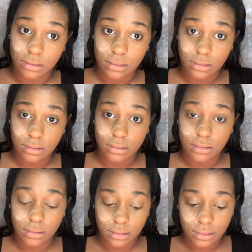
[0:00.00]

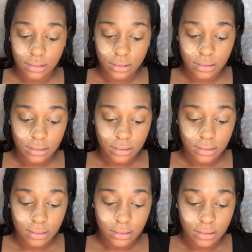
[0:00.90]

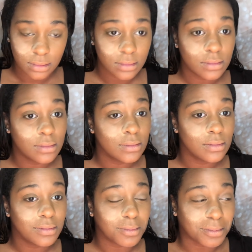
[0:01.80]

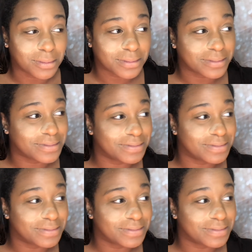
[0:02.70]
No one is speaking in this clip.